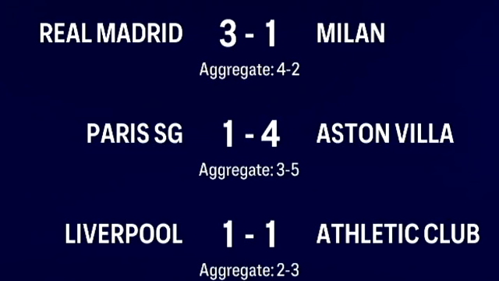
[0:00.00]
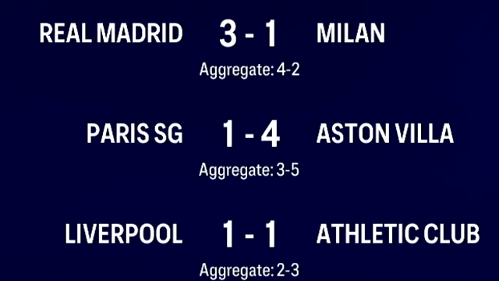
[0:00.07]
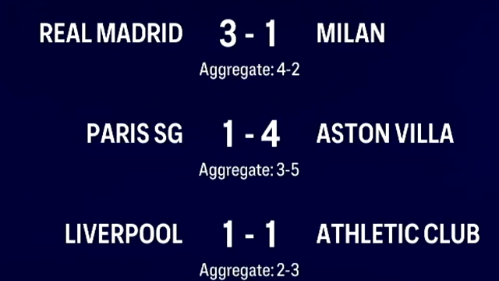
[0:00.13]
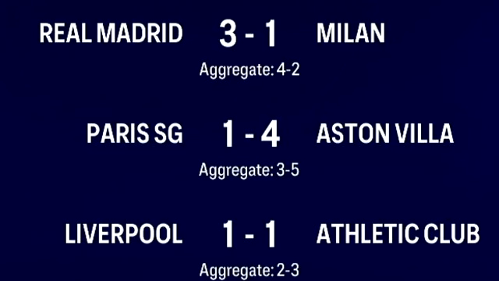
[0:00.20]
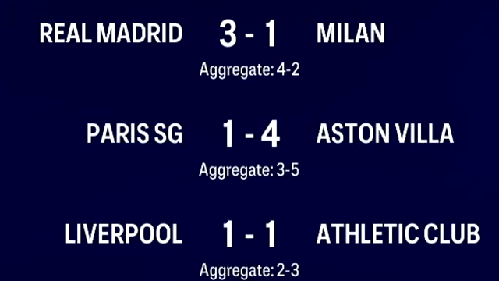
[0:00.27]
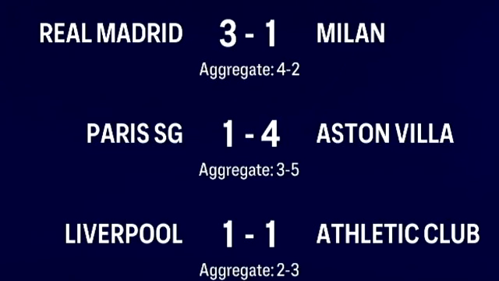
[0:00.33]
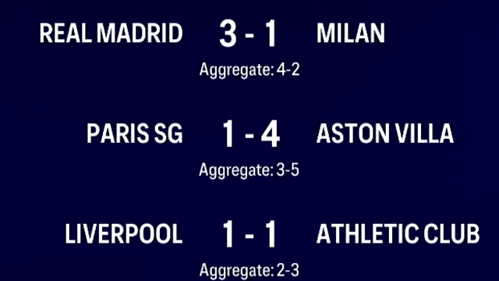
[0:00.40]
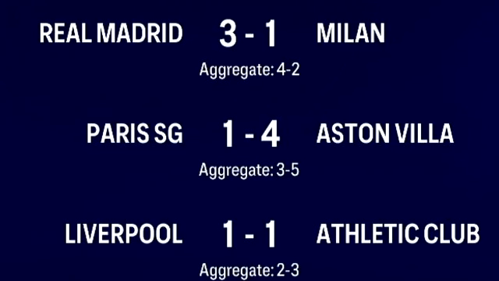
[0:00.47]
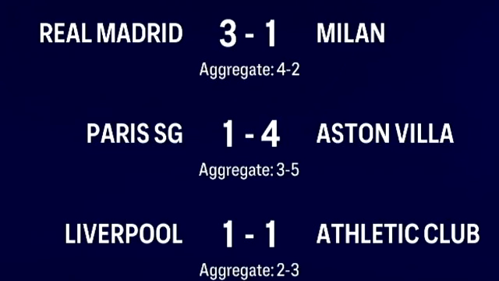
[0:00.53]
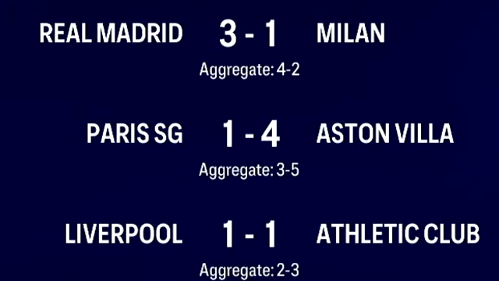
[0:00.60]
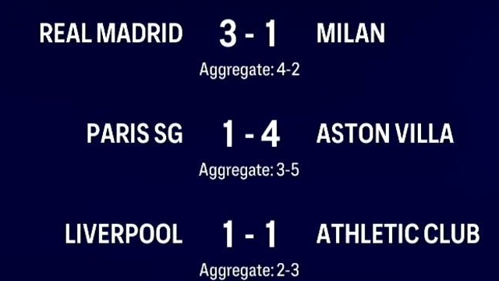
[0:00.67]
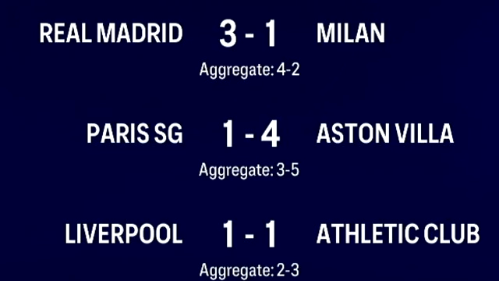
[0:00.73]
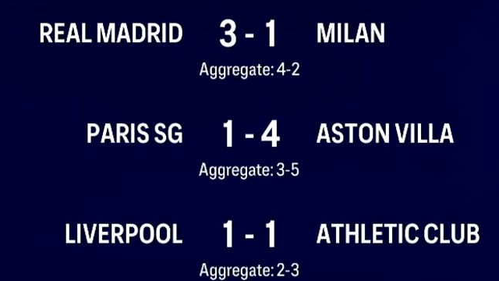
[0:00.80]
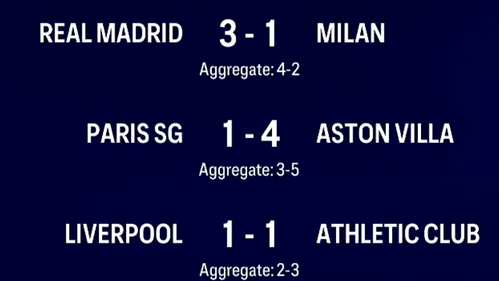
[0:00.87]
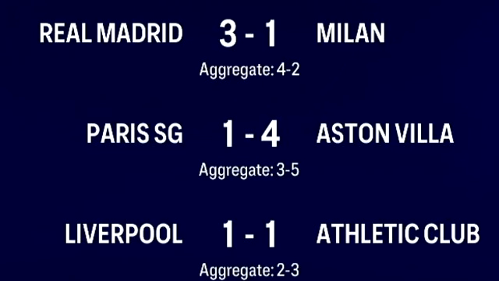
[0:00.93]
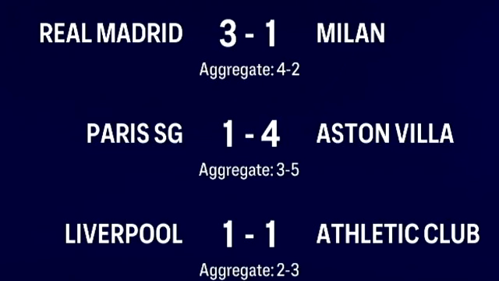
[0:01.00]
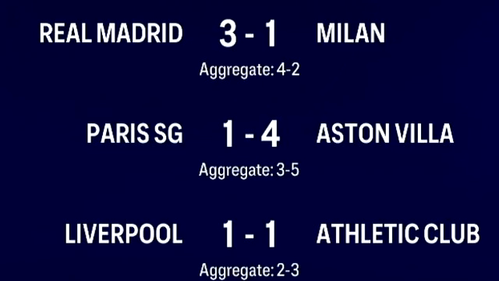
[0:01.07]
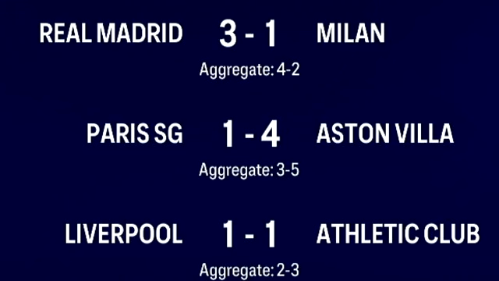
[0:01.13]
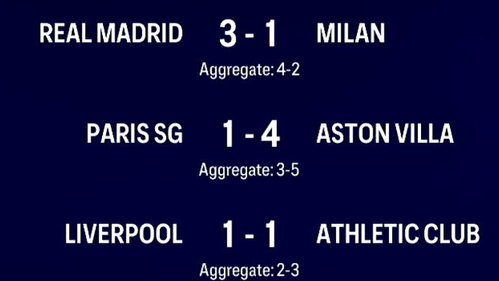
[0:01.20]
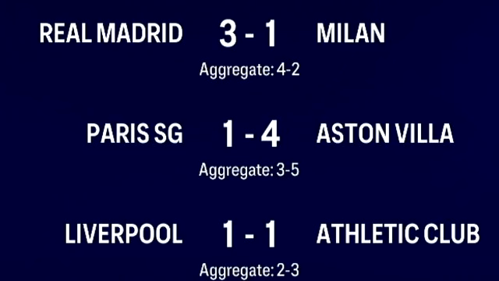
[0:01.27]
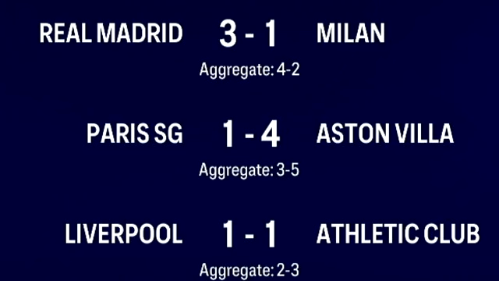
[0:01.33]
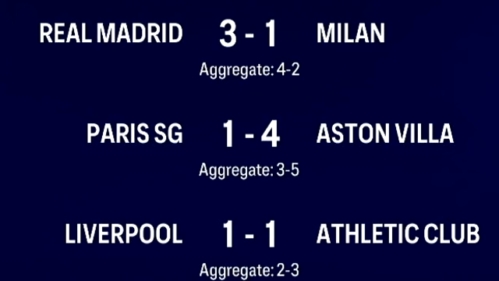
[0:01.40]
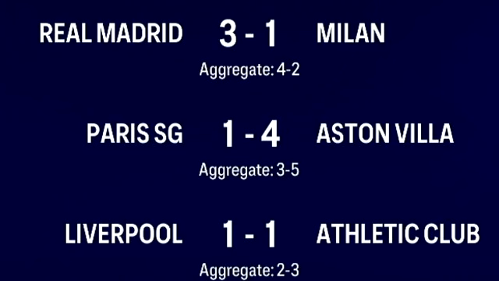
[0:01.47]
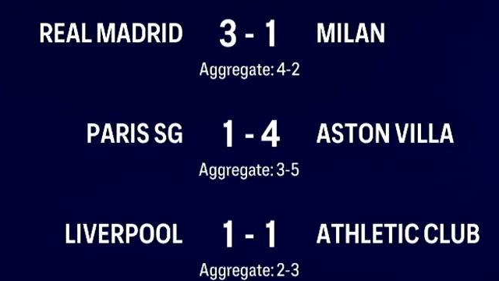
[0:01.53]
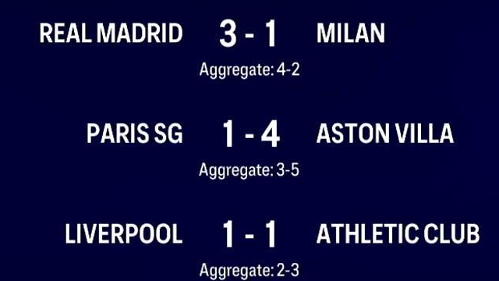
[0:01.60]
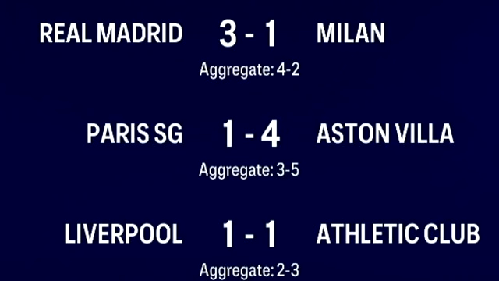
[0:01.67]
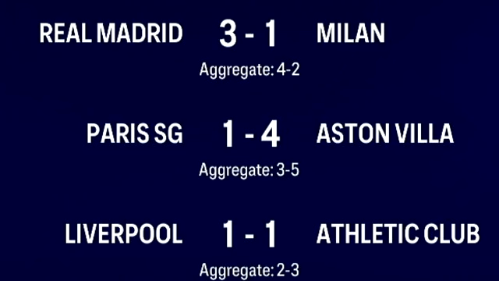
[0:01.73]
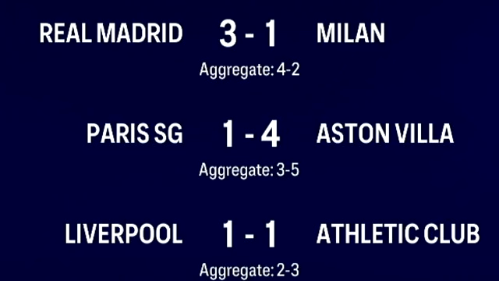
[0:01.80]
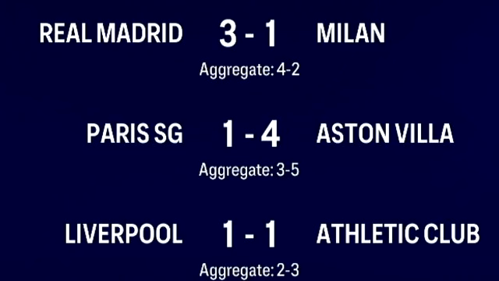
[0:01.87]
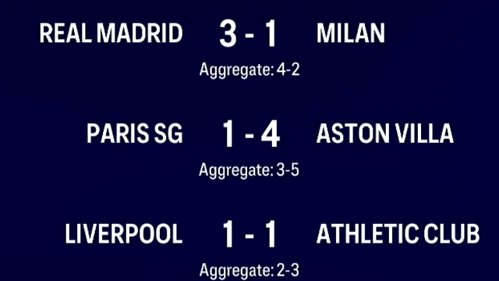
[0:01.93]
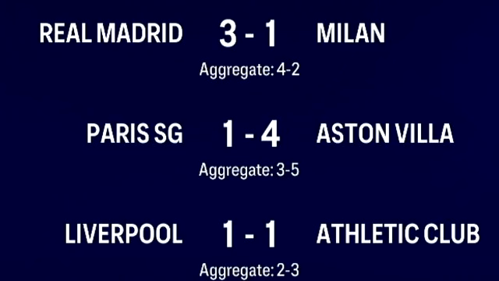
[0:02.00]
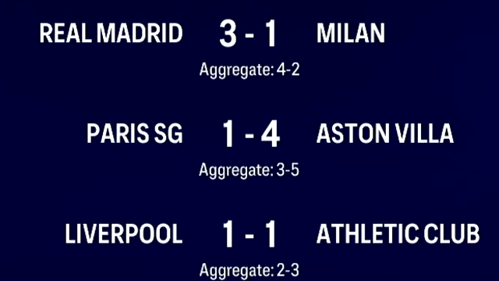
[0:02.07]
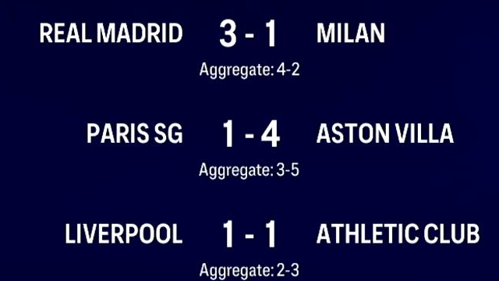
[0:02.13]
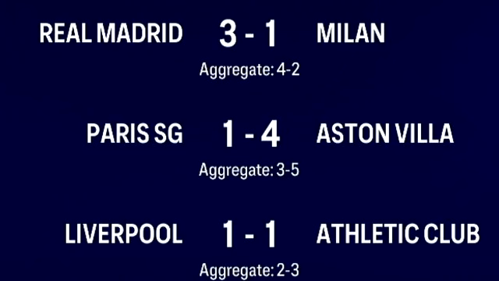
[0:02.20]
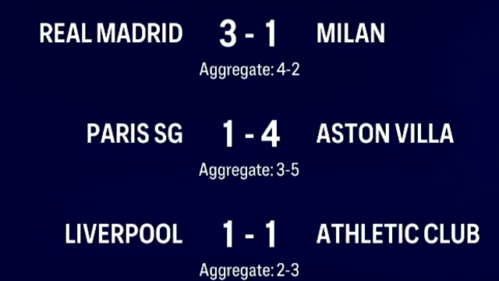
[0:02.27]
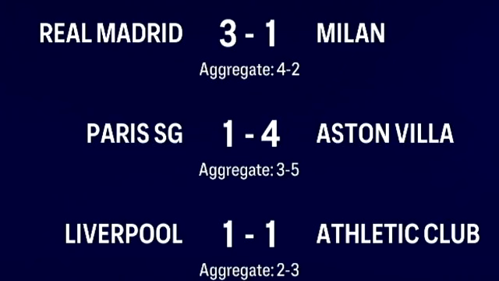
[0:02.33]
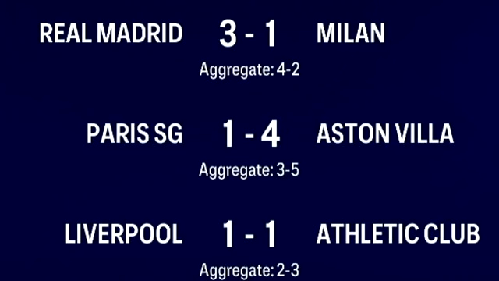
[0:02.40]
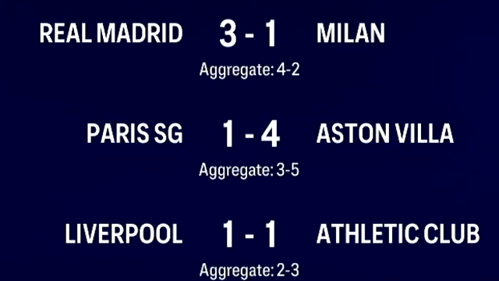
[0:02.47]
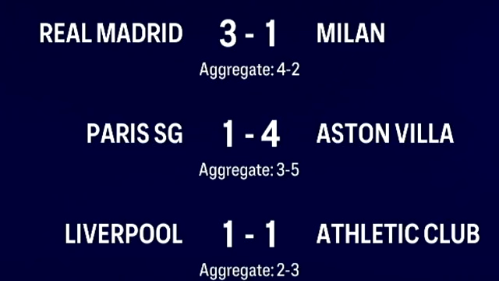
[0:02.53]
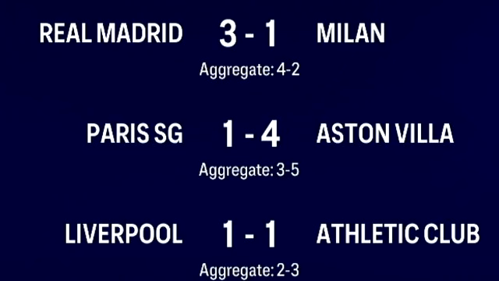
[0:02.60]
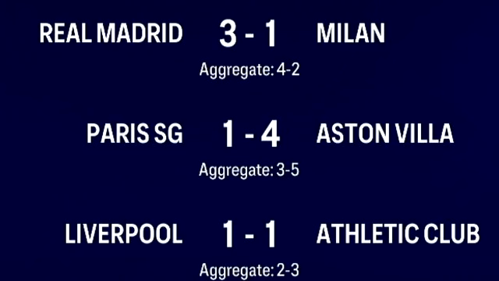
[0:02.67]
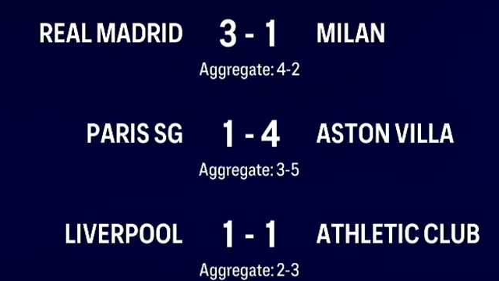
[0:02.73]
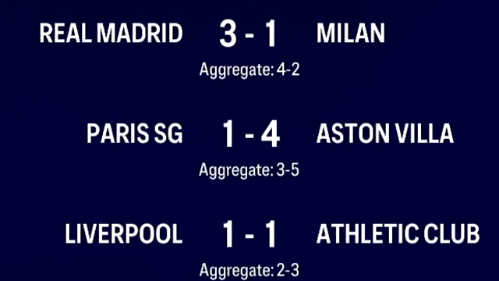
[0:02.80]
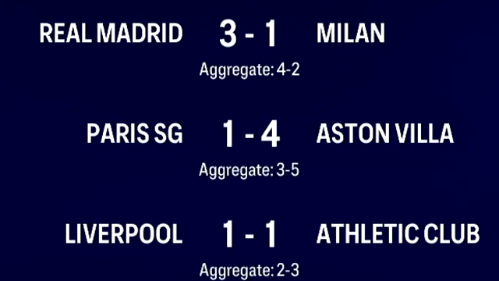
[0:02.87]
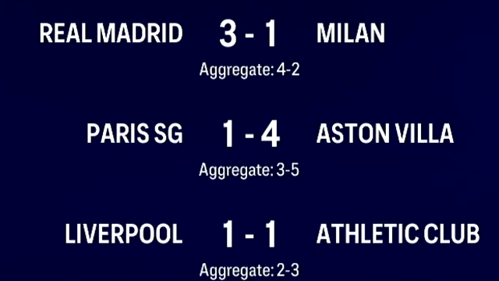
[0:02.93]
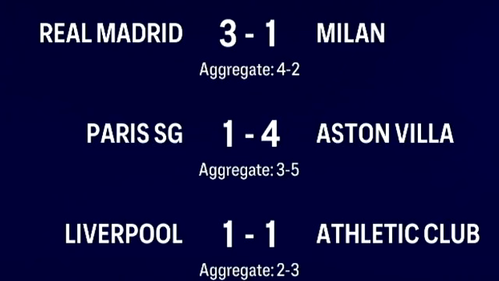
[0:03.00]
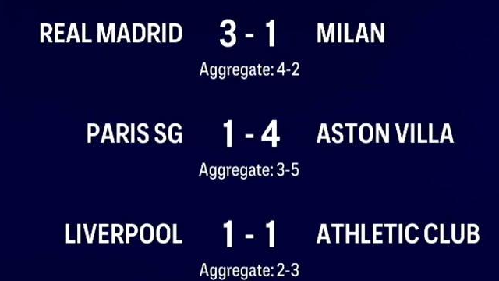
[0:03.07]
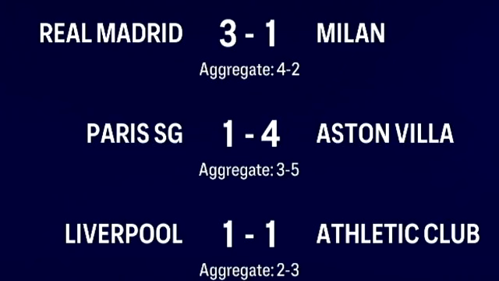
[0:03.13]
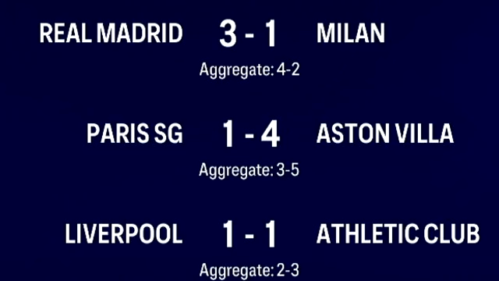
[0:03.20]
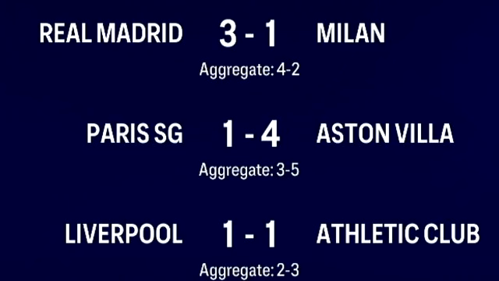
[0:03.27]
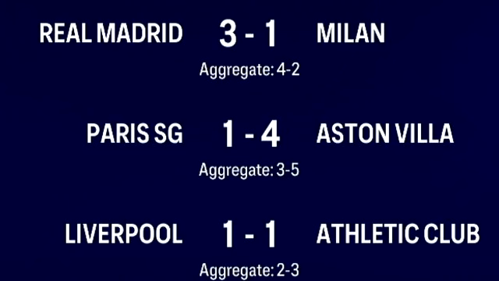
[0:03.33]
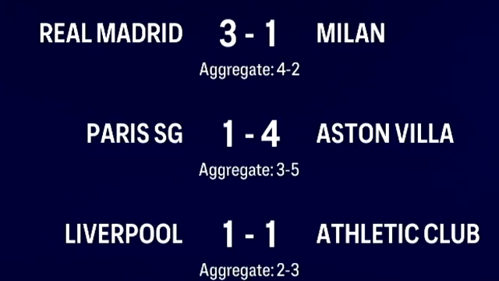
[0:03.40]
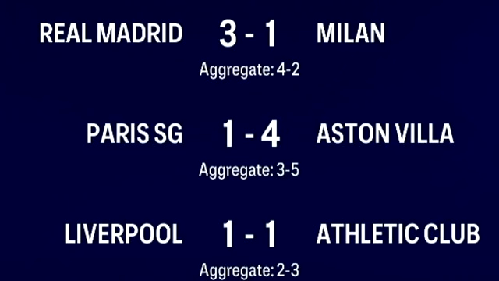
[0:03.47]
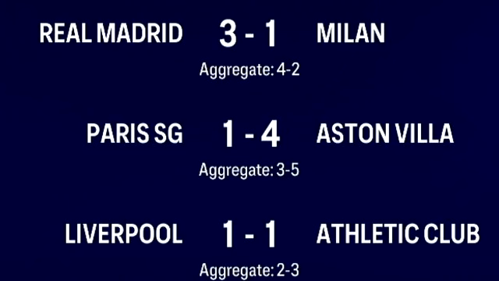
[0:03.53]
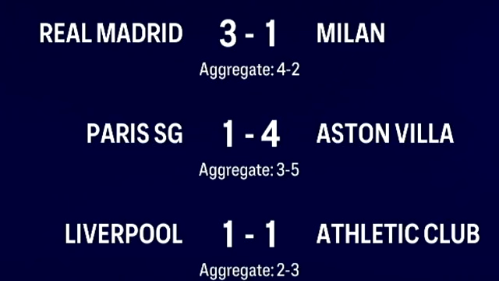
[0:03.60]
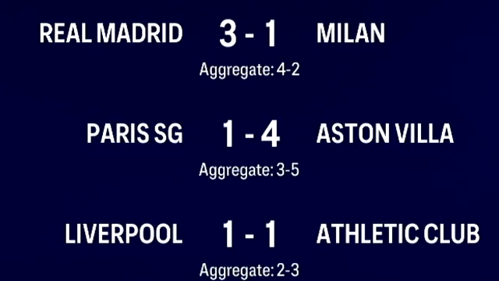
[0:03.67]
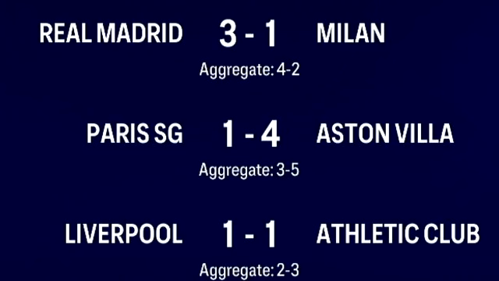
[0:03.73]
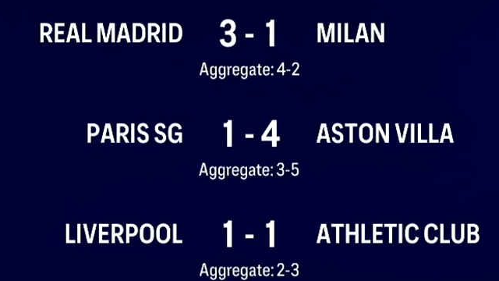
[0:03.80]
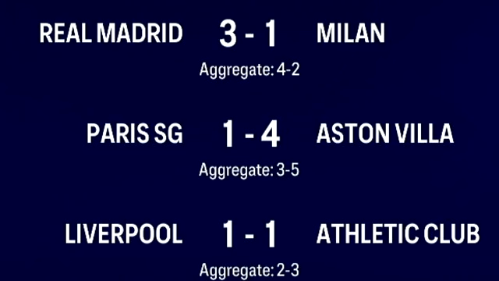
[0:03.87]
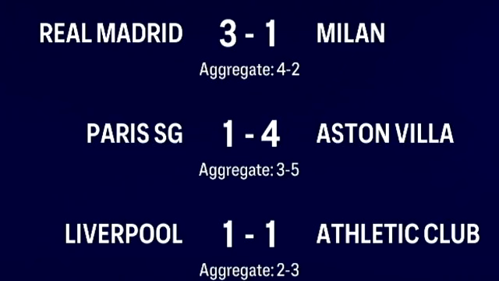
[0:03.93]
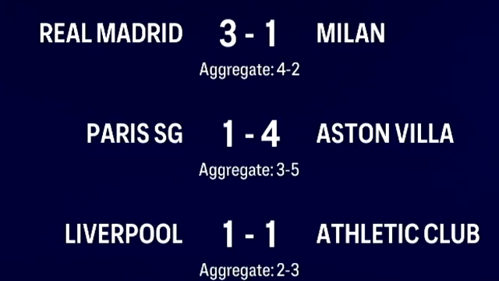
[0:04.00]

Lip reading: No face is visible, so there are no lips to read.